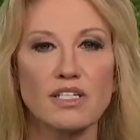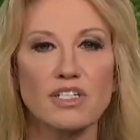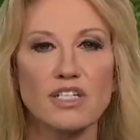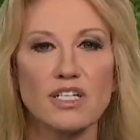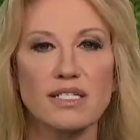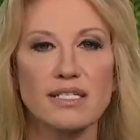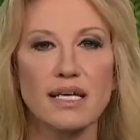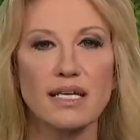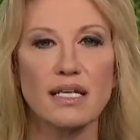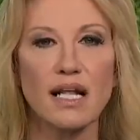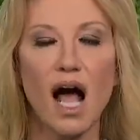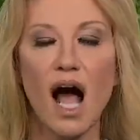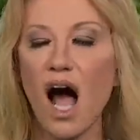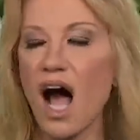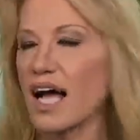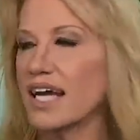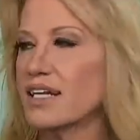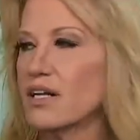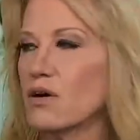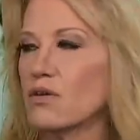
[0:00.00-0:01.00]
And she said,
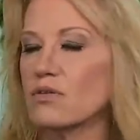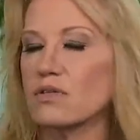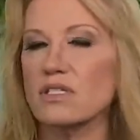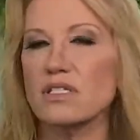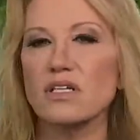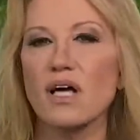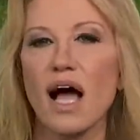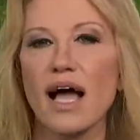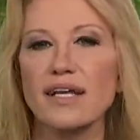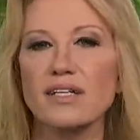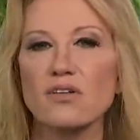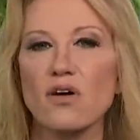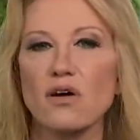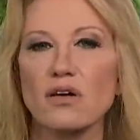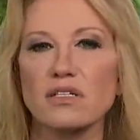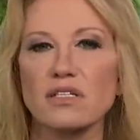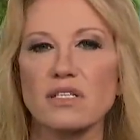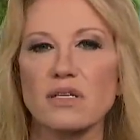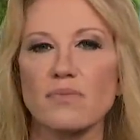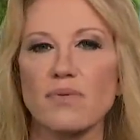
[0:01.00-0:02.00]
I
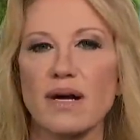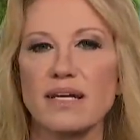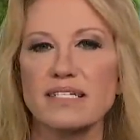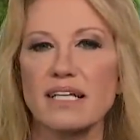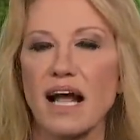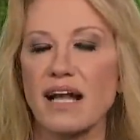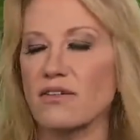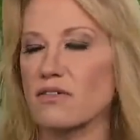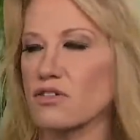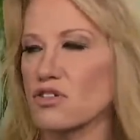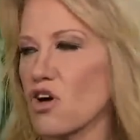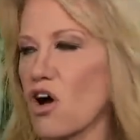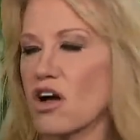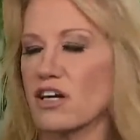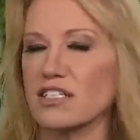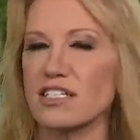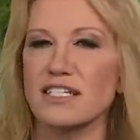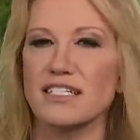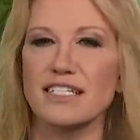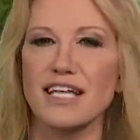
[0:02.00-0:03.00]
talk to the president, I don't
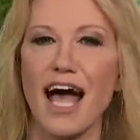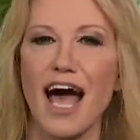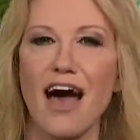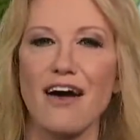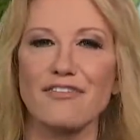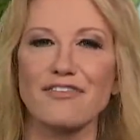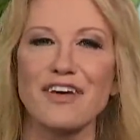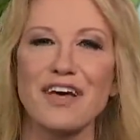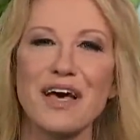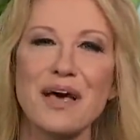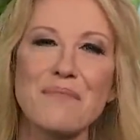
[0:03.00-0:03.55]
talk to staff.